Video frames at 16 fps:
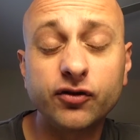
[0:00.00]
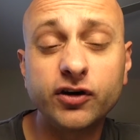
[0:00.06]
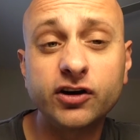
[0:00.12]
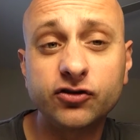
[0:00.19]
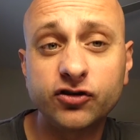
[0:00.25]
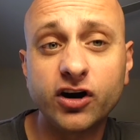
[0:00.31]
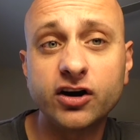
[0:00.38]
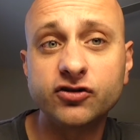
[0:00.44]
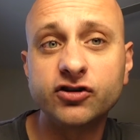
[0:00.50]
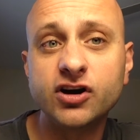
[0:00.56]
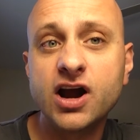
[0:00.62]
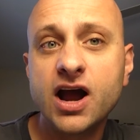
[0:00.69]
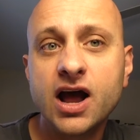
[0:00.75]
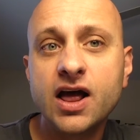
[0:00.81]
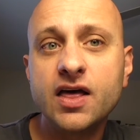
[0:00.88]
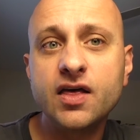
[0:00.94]
research,
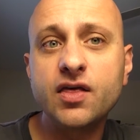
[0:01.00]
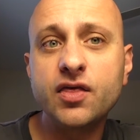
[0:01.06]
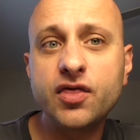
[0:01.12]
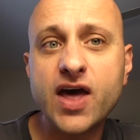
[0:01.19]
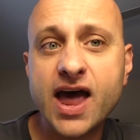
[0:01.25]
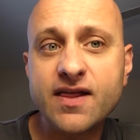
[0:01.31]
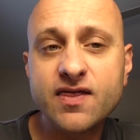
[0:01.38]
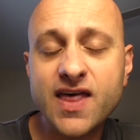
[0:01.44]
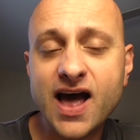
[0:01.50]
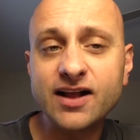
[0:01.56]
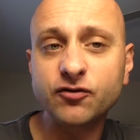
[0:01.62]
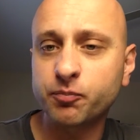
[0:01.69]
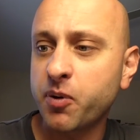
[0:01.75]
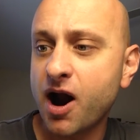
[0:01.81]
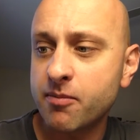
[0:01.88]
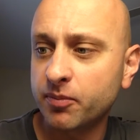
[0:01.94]
then that's
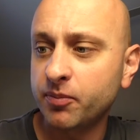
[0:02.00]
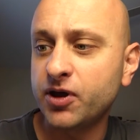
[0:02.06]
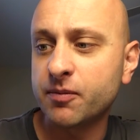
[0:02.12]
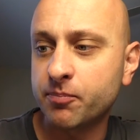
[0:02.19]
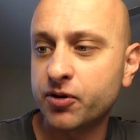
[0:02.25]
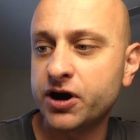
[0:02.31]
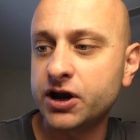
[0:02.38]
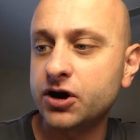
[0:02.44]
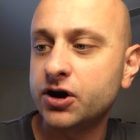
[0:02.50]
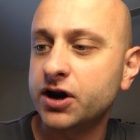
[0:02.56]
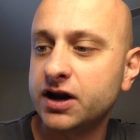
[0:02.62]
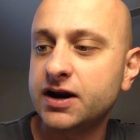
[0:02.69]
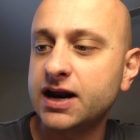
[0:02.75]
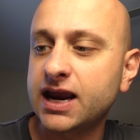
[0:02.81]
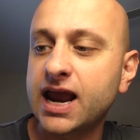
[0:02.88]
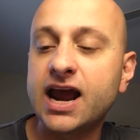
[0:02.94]
probably a pretty good
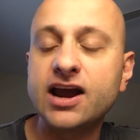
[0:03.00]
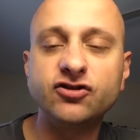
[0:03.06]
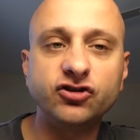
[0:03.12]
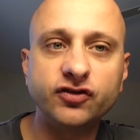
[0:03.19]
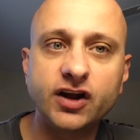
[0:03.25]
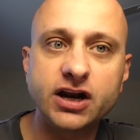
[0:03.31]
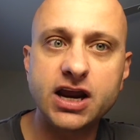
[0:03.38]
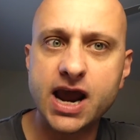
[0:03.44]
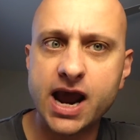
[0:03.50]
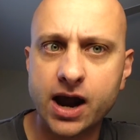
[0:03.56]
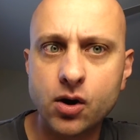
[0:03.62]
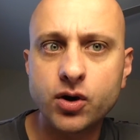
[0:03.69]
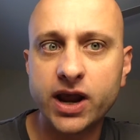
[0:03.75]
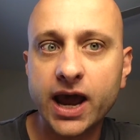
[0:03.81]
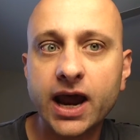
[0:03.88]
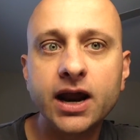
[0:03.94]
indication that, yeah,
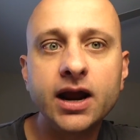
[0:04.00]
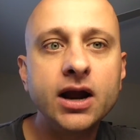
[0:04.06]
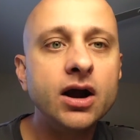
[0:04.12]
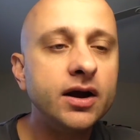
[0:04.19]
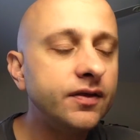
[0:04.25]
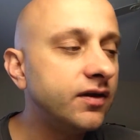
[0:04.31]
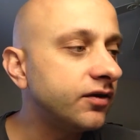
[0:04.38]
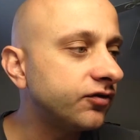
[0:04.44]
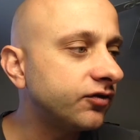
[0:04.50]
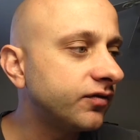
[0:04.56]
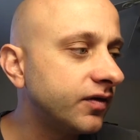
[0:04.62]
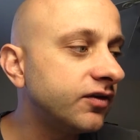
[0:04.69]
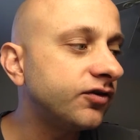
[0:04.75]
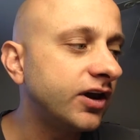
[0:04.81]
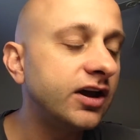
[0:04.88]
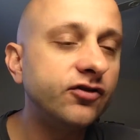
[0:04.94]
okay,
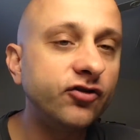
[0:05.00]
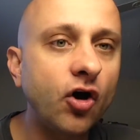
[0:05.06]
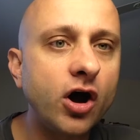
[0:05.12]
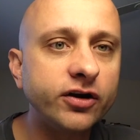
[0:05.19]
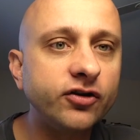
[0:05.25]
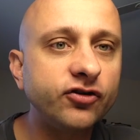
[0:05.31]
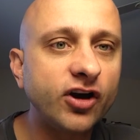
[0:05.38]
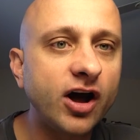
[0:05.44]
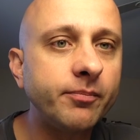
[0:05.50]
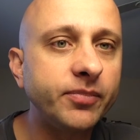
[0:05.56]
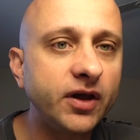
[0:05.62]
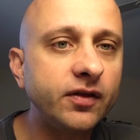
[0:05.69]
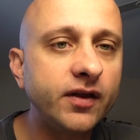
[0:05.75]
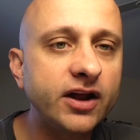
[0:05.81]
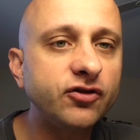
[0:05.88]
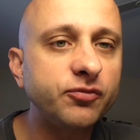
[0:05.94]
this kid's onto
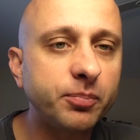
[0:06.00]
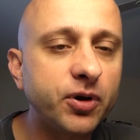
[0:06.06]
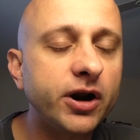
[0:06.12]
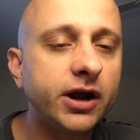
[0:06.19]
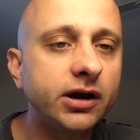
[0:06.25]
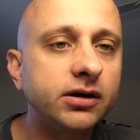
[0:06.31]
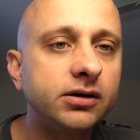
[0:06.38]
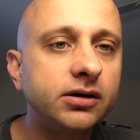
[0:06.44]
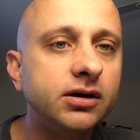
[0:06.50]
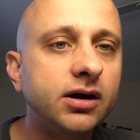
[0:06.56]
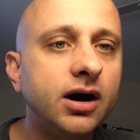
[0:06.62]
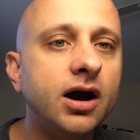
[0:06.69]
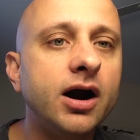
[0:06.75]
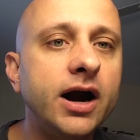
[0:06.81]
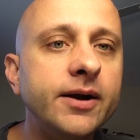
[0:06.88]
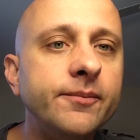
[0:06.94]
something, let's print it,
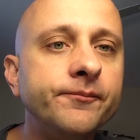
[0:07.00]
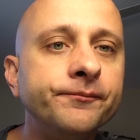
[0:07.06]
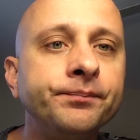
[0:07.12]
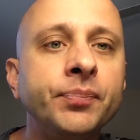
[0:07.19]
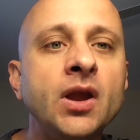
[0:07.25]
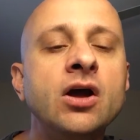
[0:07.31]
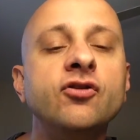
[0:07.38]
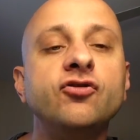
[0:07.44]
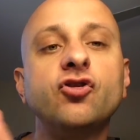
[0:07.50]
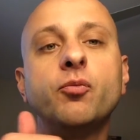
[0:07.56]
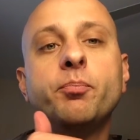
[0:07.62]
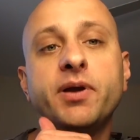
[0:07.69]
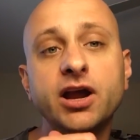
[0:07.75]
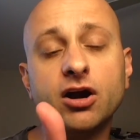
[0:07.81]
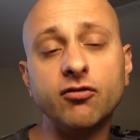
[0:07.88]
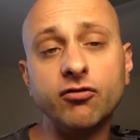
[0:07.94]
all right? So
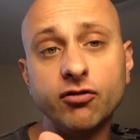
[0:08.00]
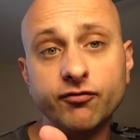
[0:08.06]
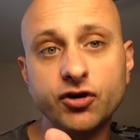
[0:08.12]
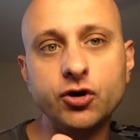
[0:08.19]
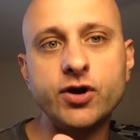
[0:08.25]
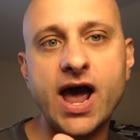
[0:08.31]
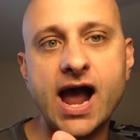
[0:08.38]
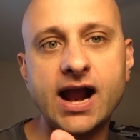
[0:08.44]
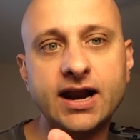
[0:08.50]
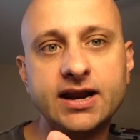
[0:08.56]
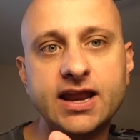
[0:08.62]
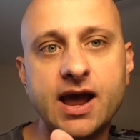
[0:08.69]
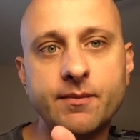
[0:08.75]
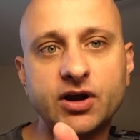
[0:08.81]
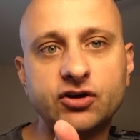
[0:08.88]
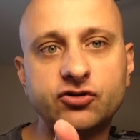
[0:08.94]
peer-reviewed
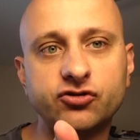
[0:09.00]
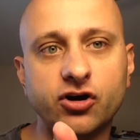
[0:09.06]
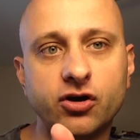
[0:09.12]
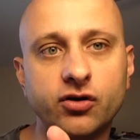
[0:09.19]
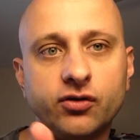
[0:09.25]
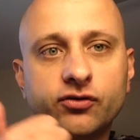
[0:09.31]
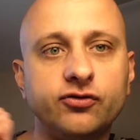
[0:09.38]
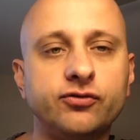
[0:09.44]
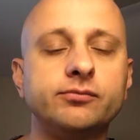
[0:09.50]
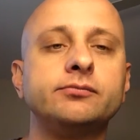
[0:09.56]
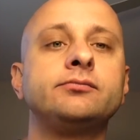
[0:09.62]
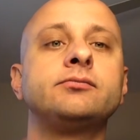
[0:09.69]
academic journals.